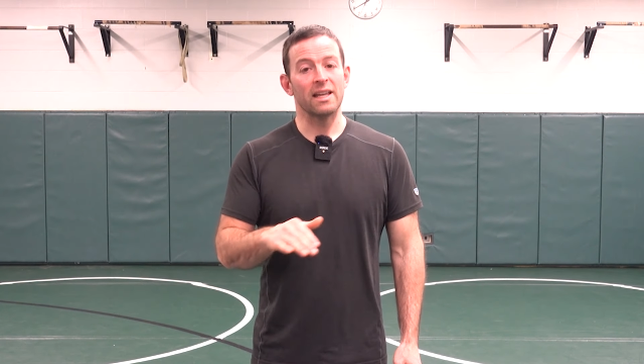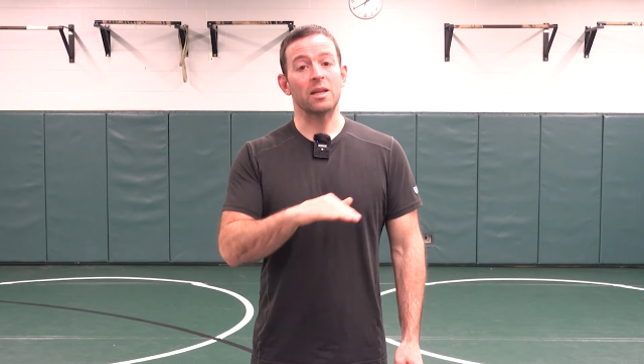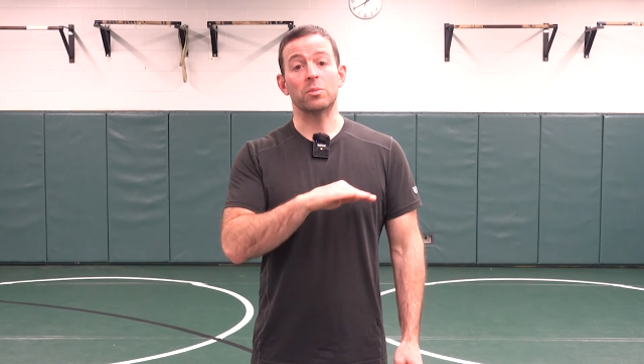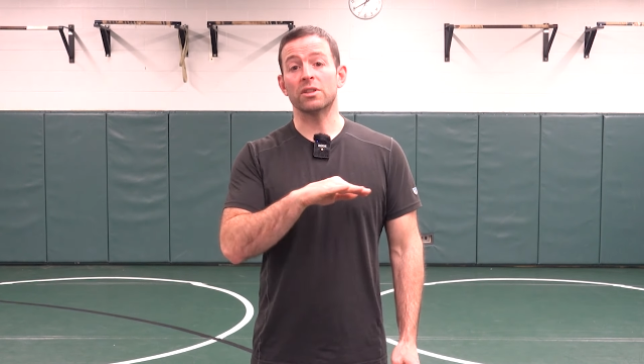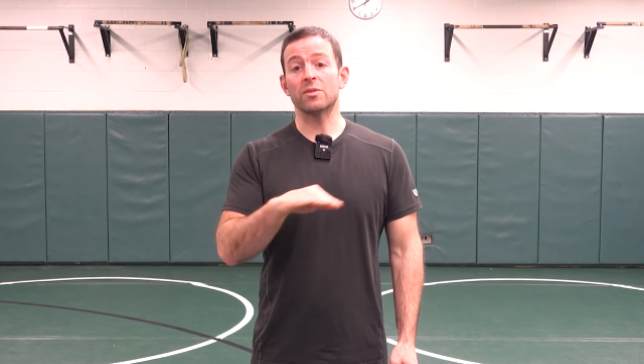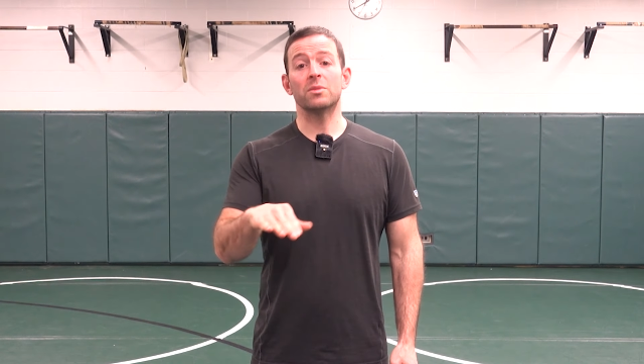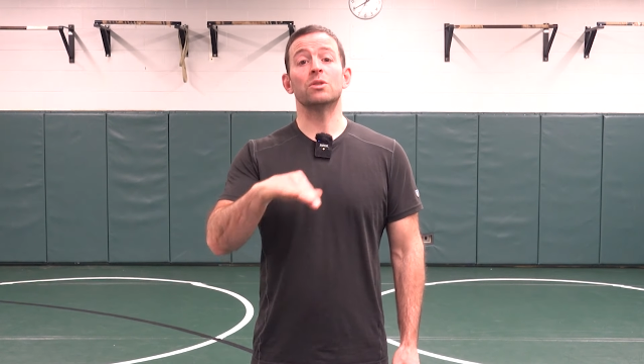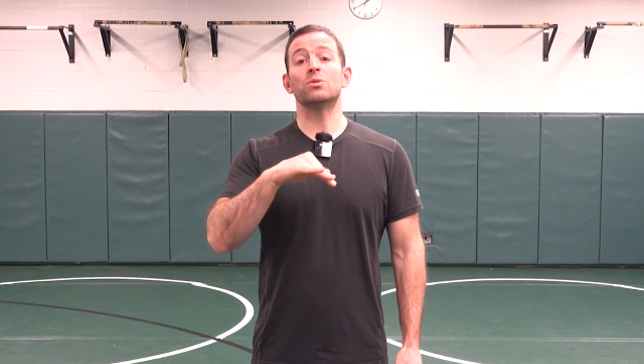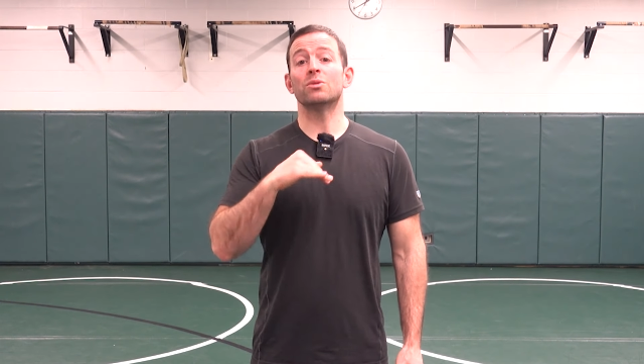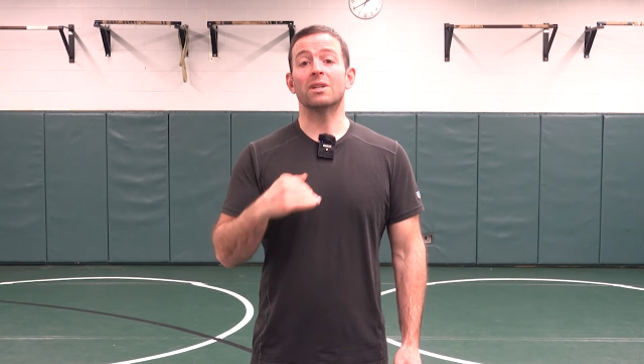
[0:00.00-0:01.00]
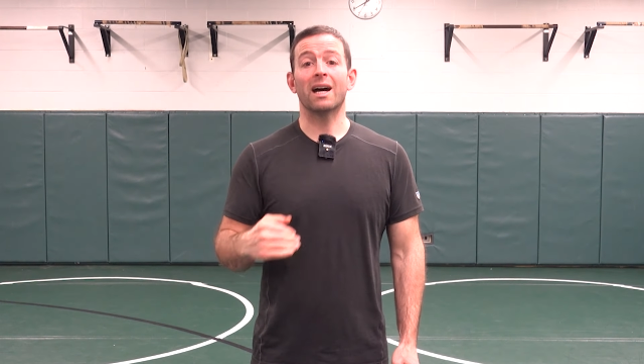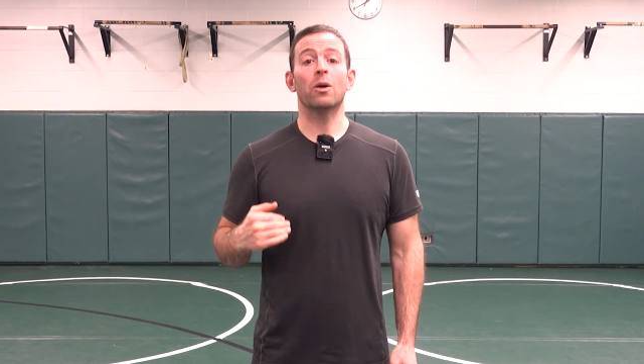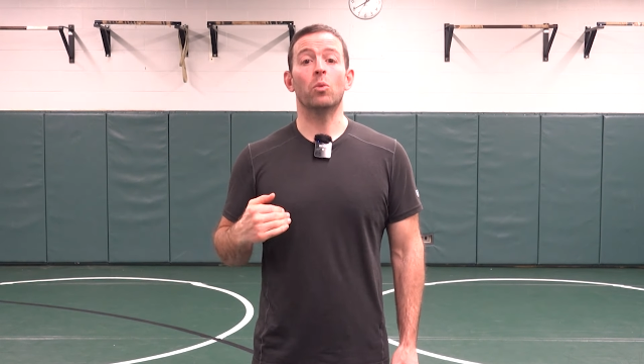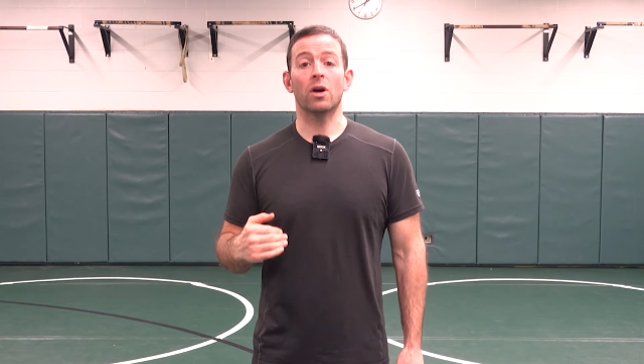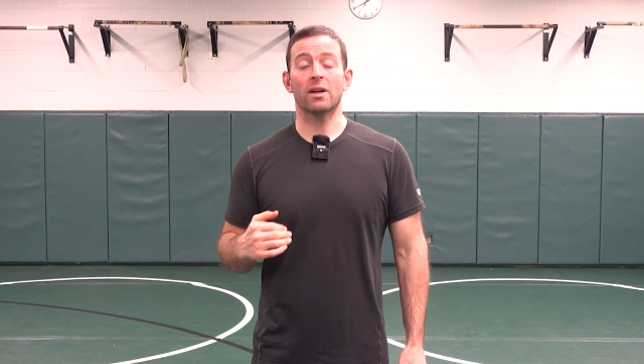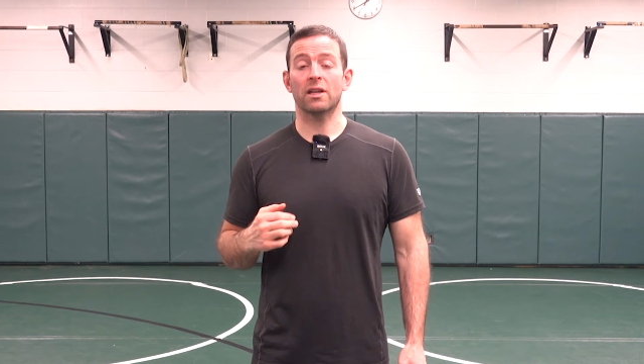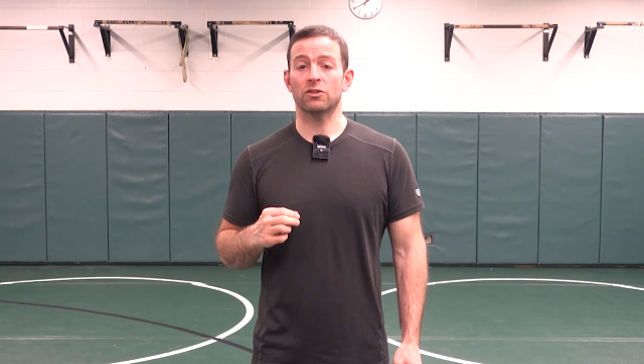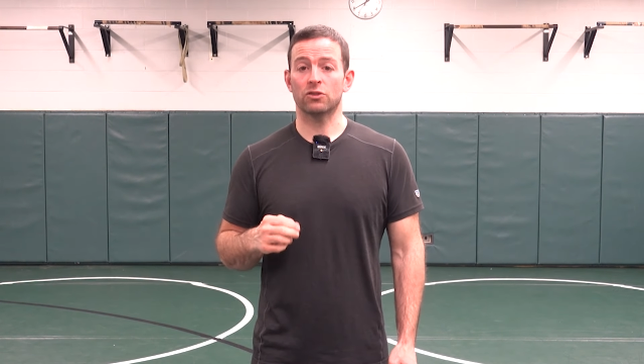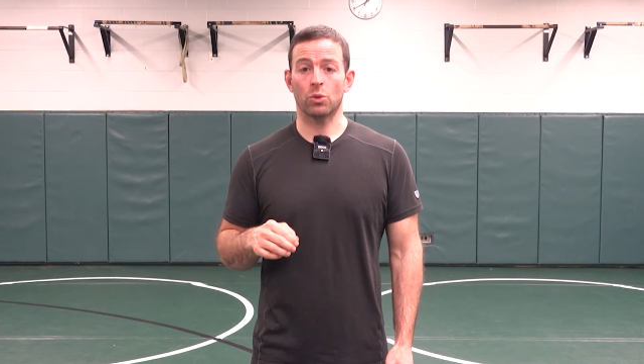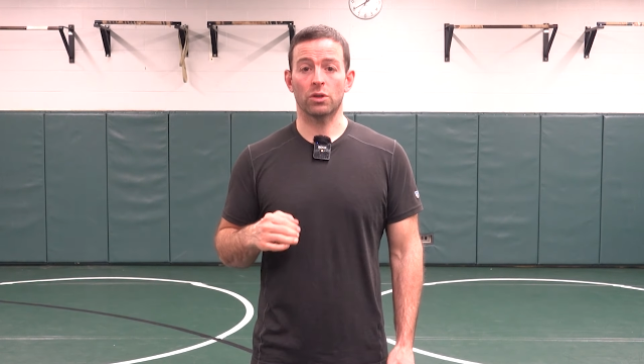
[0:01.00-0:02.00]
And believe me, you do not want a
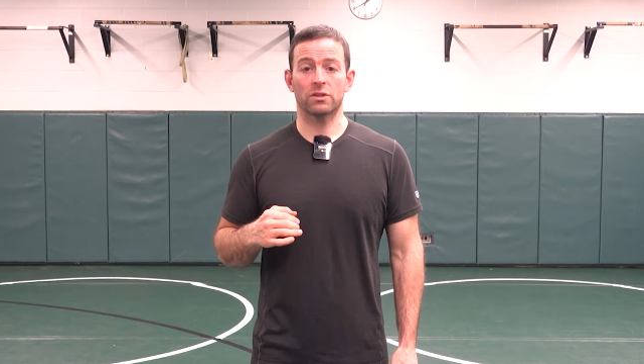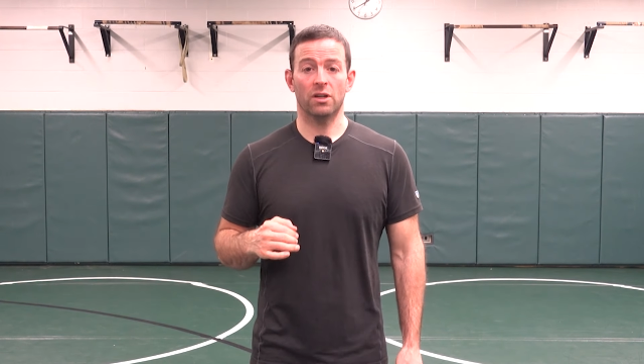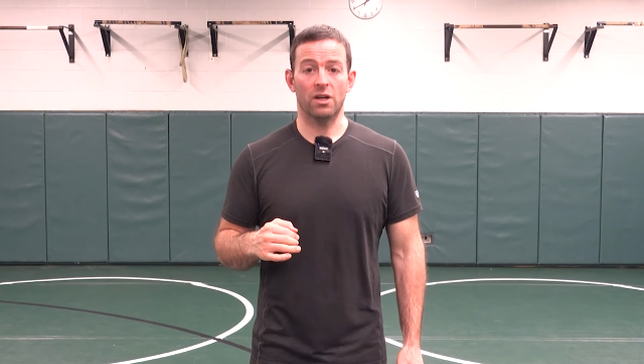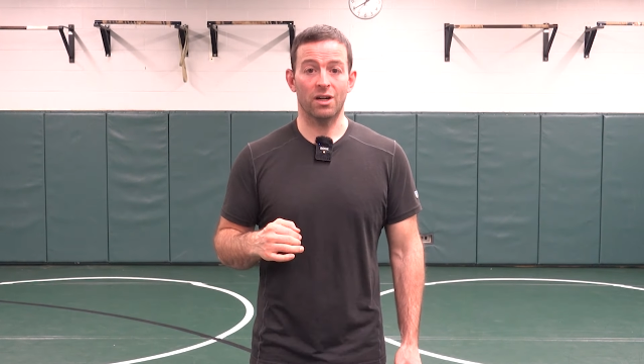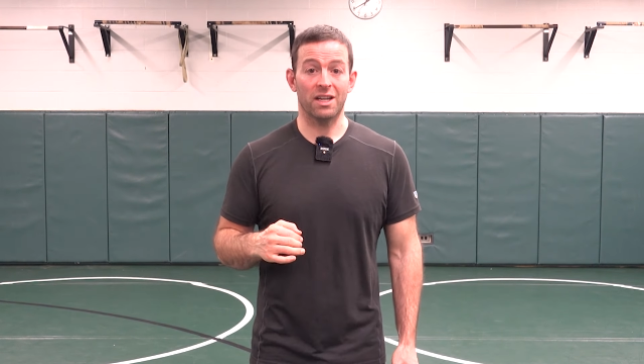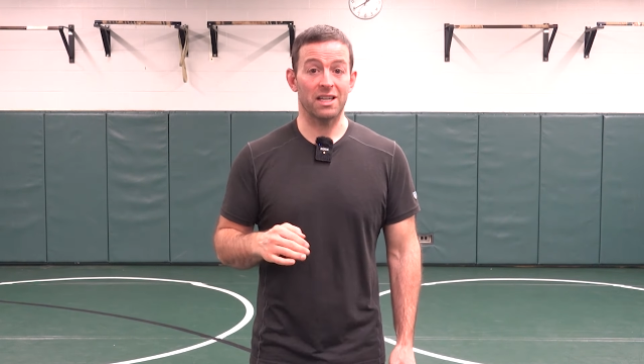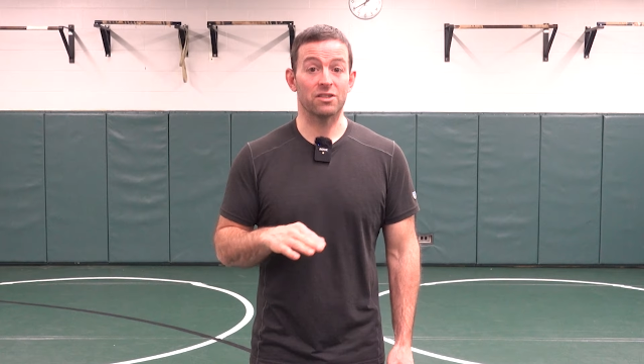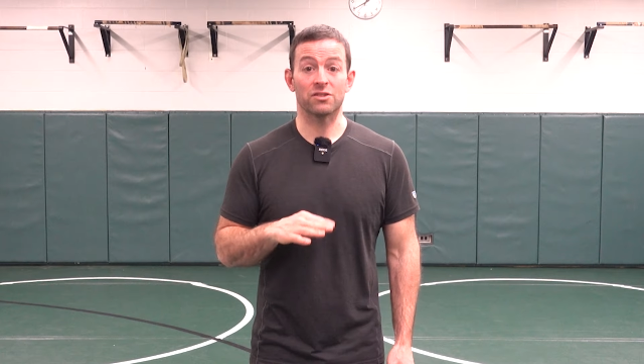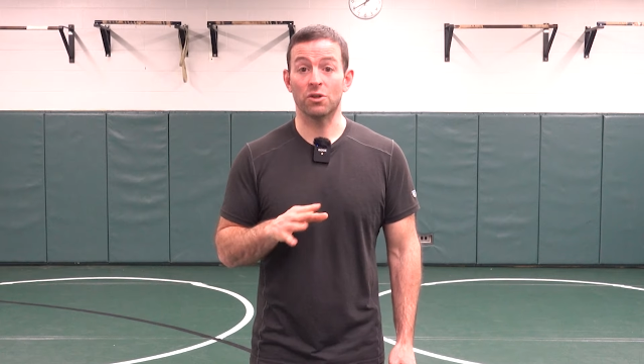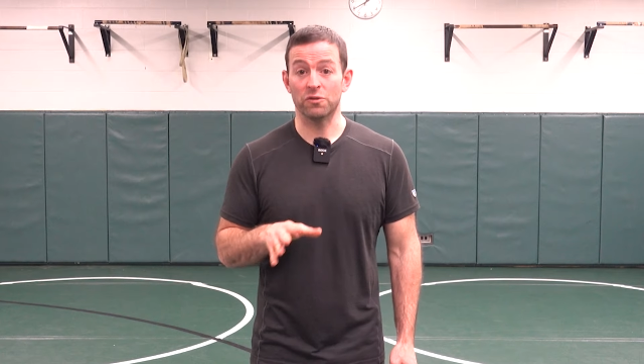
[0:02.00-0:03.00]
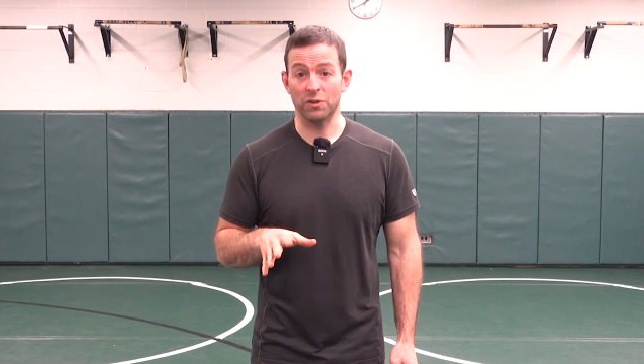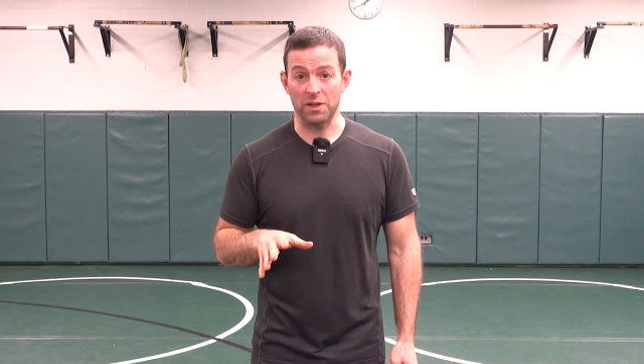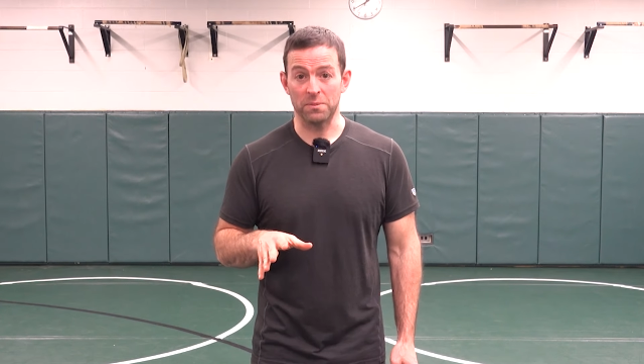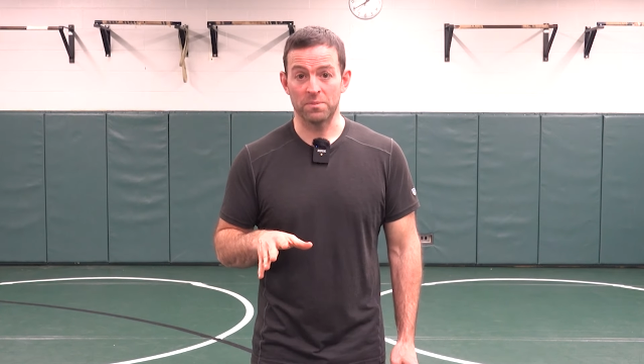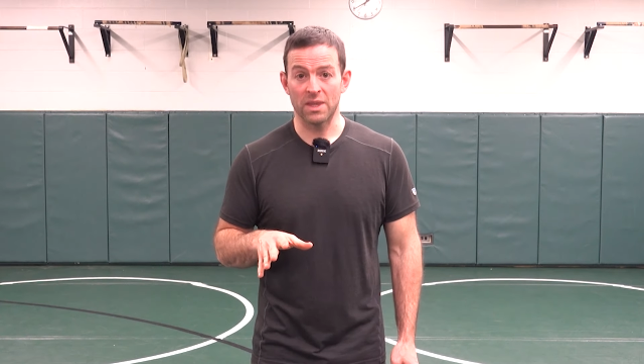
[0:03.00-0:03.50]
sore tongue. It is no fun.